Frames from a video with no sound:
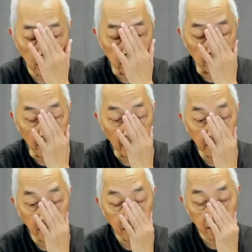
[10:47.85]
the
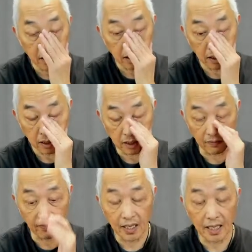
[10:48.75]
body, the
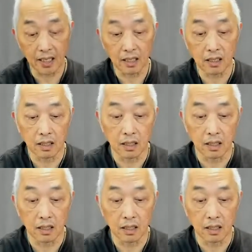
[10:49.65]
feeling,